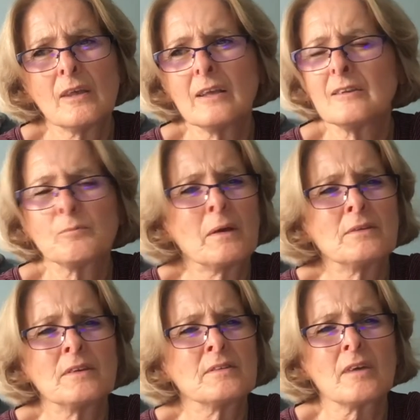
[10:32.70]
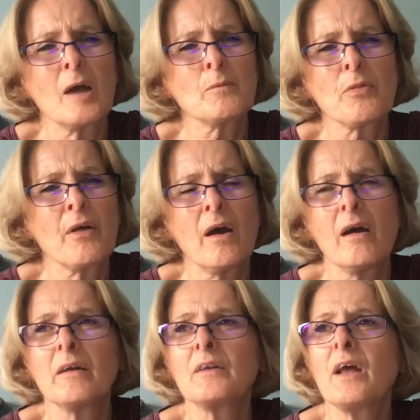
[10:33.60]
spending time with
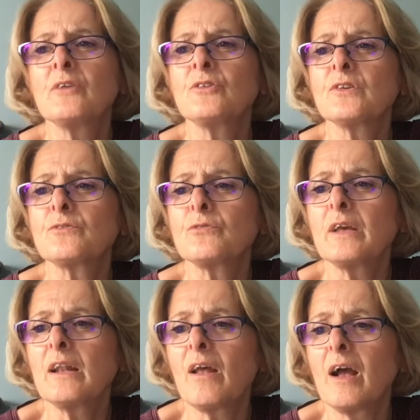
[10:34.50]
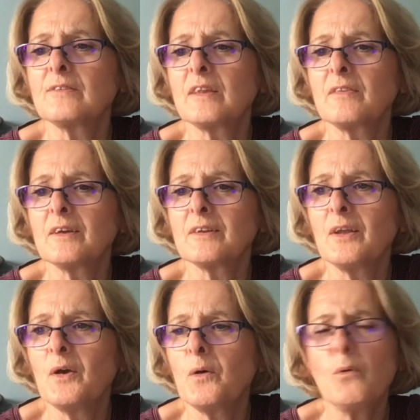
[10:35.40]
her and just realizing that
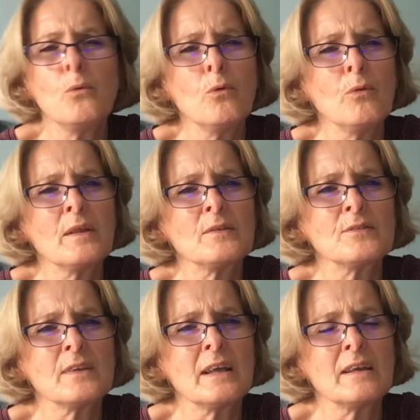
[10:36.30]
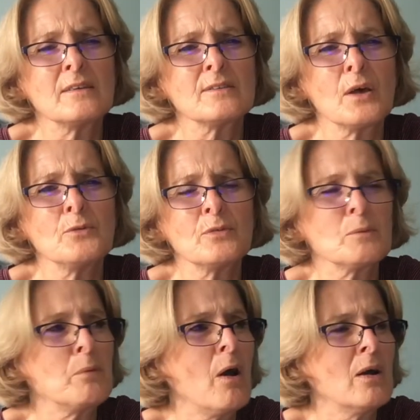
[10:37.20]
all these things over
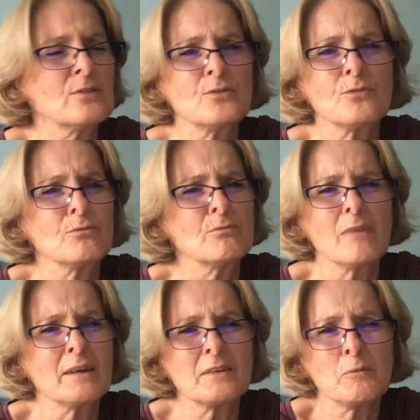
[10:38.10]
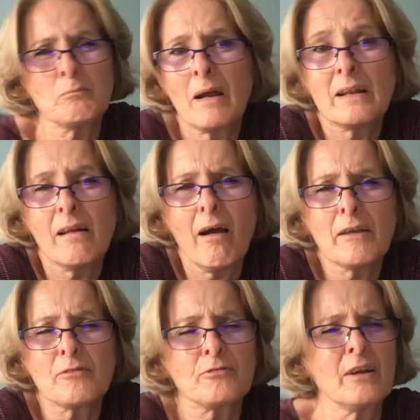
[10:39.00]
the past, my
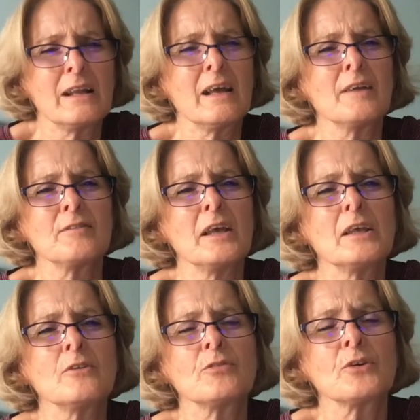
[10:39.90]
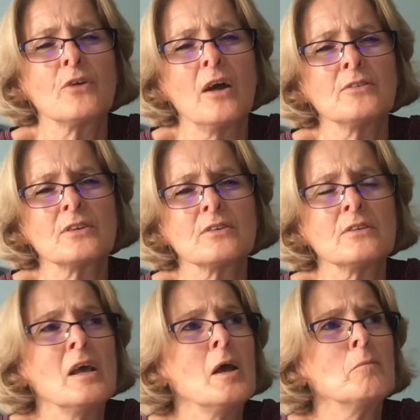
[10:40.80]
life really, I've taken for granted,
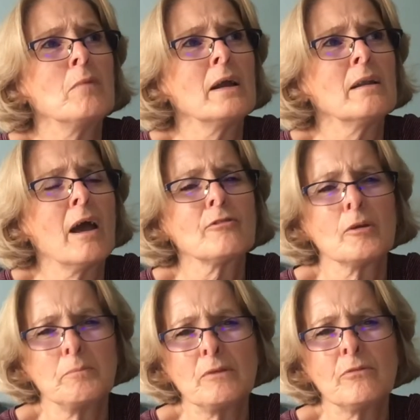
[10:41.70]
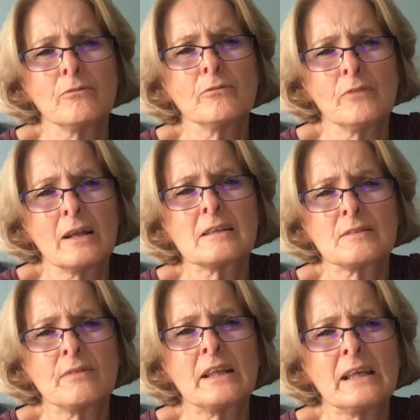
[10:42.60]
and my life had been
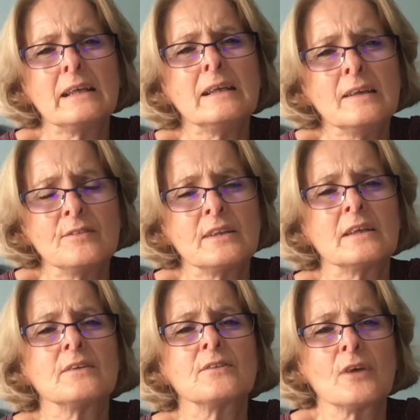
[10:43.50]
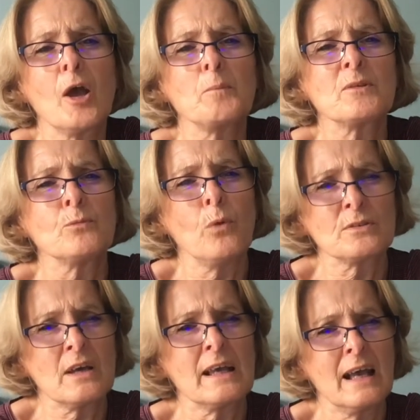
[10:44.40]
relatively easy in terms of
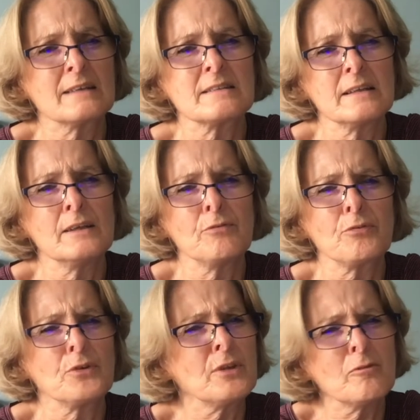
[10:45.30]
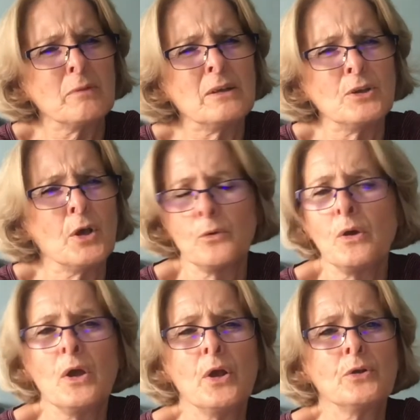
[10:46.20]
what I had to live through. There have been no
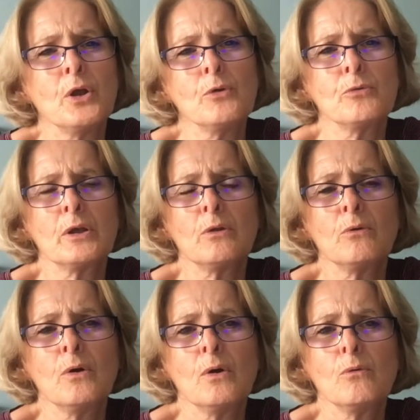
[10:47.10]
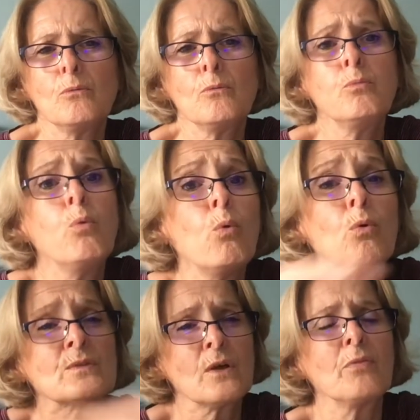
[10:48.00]
real
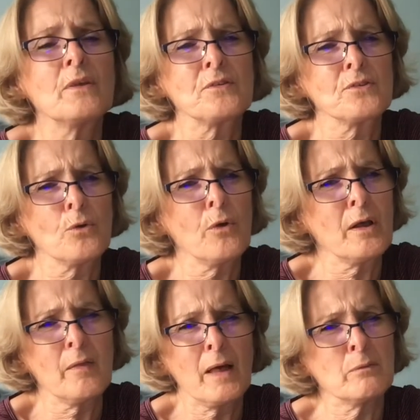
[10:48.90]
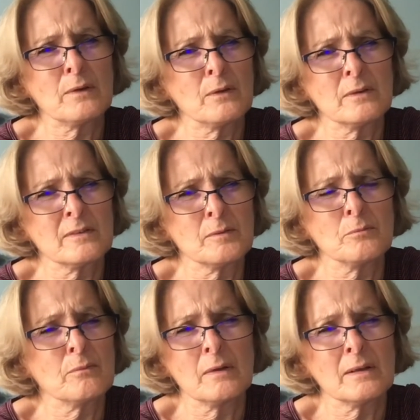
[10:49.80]
wars on this soil. There were
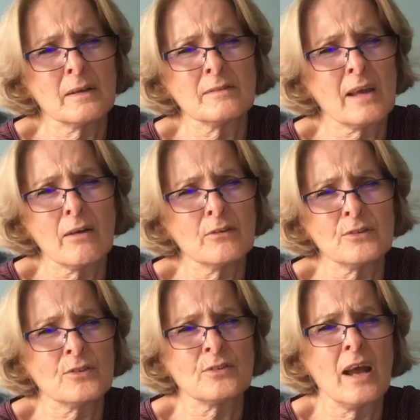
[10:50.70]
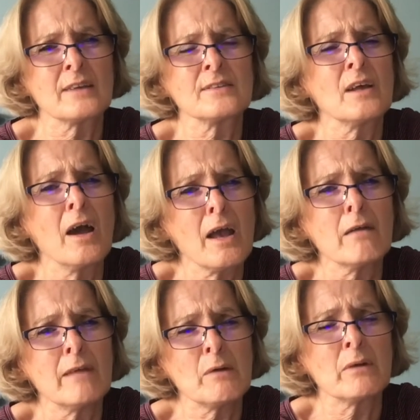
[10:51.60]
some terrorist attacks, the
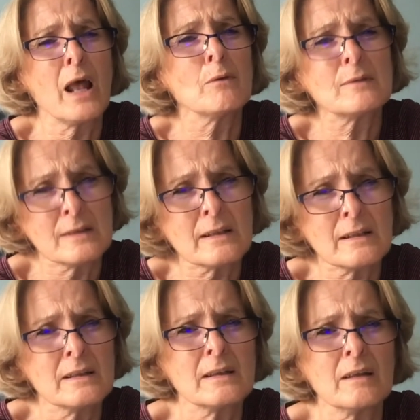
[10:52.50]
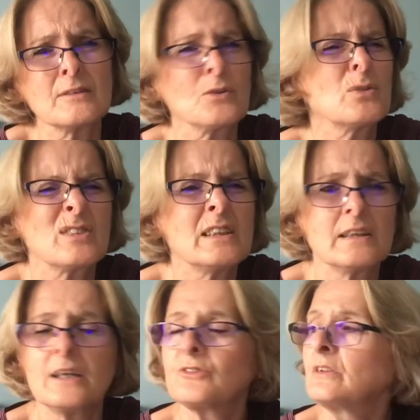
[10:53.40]
IRA, when I was little in London, or
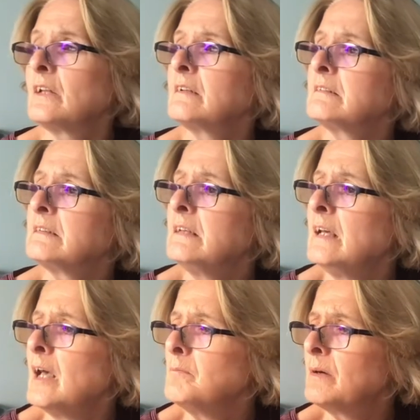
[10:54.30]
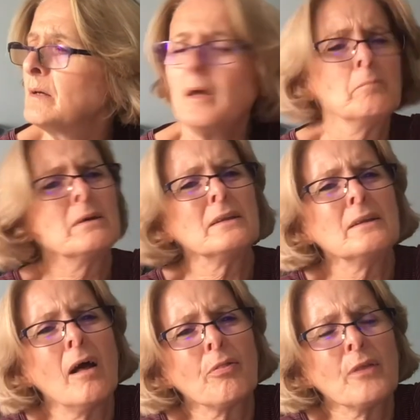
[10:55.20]
teenager in London, but
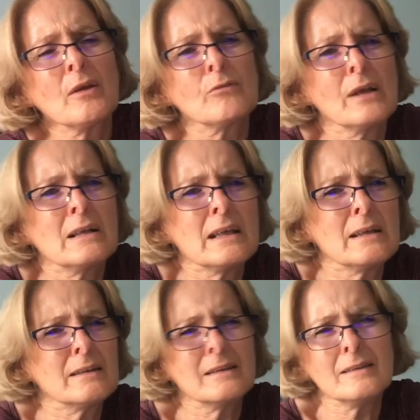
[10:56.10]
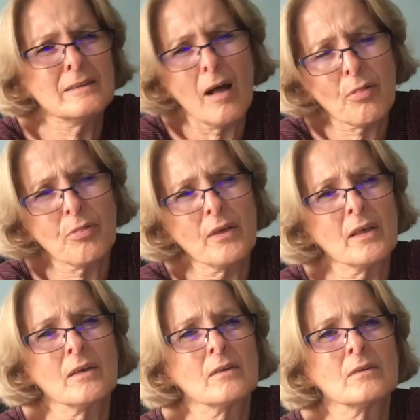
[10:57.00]
nothing really,
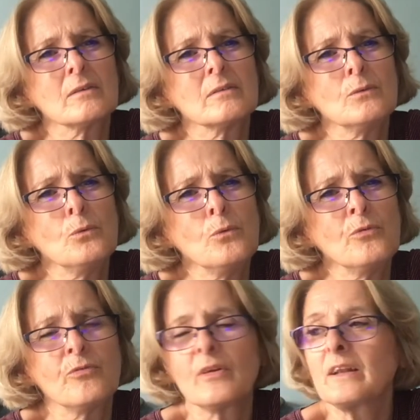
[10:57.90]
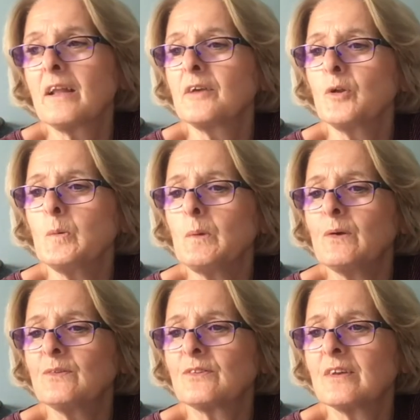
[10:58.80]
nothing awful. And I'd
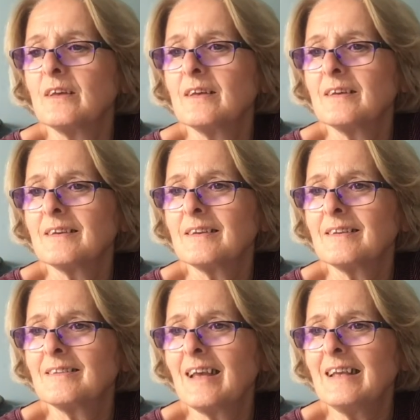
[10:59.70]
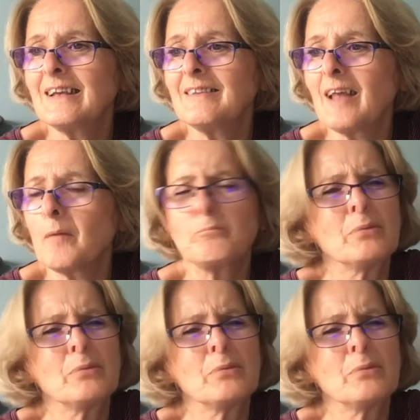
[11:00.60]
almost taken that